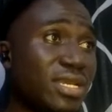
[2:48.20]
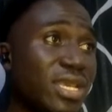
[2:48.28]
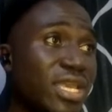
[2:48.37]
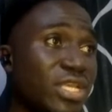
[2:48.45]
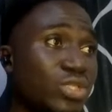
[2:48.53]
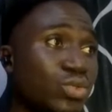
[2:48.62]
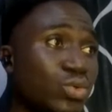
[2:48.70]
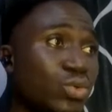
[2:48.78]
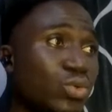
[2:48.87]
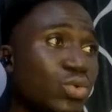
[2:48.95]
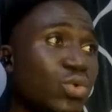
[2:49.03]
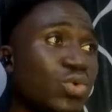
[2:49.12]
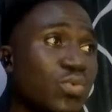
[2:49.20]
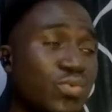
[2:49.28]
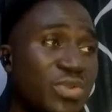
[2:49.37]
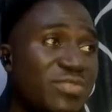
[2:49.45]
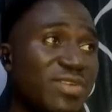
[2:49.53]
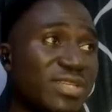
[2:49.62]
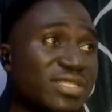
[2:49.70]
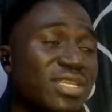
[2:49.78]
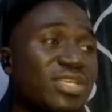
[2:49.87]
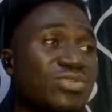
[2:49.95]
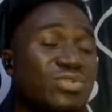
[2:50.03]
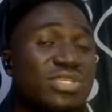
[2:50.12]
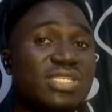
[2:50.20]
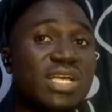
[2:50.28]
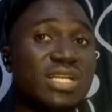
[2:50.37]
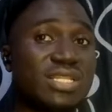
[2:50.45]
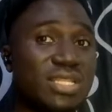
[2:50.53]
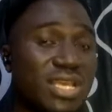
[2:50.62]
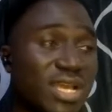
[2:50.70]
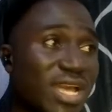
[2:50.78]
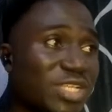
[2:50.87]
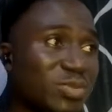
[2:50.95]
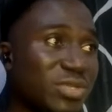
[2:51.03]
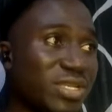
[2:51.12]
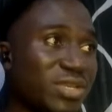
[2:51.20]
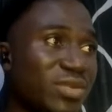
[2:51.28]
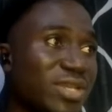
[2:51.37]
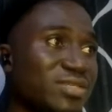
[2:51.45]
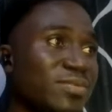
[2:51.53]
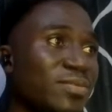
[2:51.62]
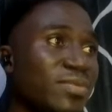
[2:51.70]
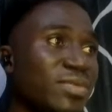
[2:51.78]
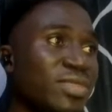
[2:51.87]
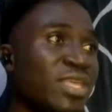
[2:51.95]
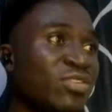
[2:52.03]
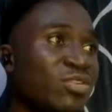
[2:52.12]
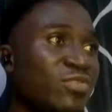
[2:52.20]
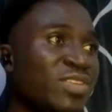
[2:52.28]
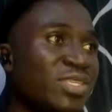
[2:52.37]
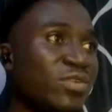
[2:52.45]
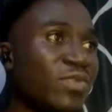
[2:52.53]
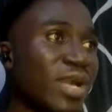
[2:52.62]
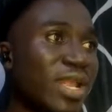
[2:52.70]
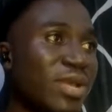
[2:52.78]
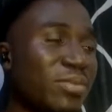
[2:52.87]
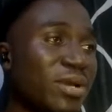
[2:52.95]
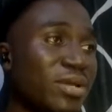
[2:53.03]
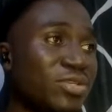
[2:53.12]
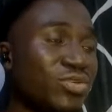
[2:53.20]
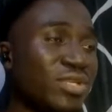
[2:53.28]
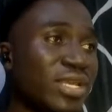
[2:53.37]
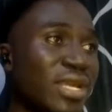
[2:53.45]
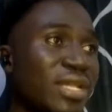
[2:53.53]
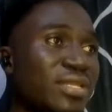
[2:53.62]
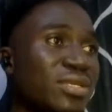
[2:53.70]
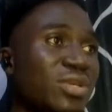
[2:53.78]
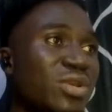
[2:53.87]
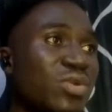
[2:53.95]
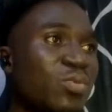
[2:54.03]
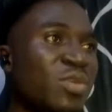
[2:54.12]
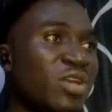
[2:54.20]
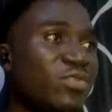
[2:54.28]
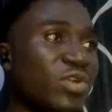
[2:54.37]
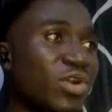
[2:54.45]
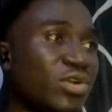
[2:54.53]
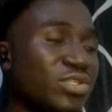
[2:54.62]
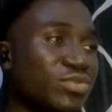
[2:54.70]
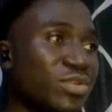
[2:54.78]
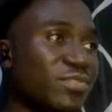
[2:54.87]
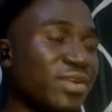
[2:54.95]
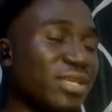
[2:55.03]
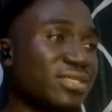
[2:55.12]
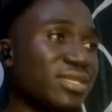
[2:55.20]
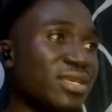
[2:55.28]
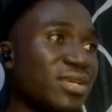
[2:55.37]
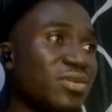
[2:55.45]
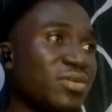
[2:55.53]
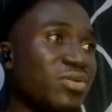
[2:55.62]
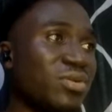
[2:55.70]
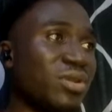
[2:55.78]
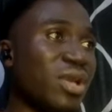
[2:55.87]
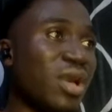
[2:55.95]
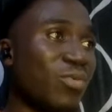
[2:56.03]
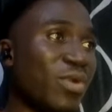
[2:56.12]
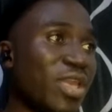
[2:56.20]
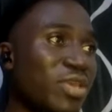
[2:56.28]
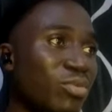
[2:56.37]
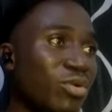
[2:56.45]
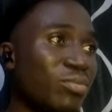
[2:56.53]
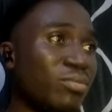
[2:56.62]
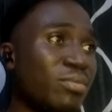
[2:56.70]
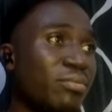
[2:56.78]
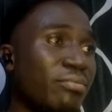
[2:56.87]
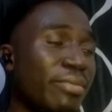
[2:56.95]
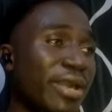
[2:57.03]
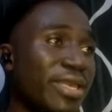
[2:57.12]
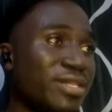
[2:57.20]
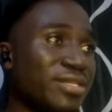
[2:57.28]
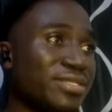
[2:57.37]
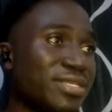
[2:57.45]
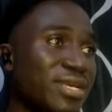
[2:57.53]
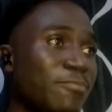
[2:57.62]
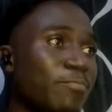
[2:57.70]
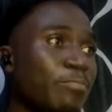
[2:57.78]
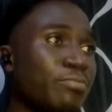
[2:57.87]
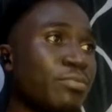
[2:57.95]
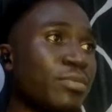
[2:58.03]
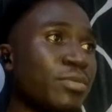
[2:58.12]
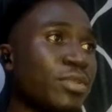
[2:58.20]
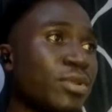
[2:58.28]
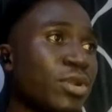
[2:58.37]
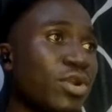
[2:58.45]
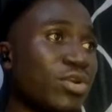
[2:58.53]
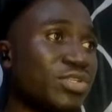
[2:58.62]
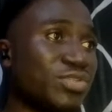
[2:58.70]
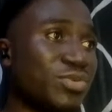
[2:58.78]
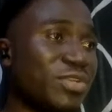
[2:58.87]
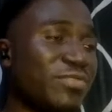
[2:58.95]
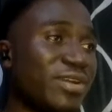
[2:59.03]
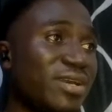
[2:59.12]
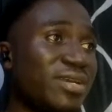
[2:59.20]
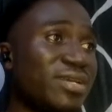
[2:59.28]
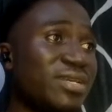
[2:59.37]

Edo, Rivers. So these are their catchment area. Then University of Calabar, Unica, we have Cross Rivers, Akwa Ibom, Bayelsa, Cross River,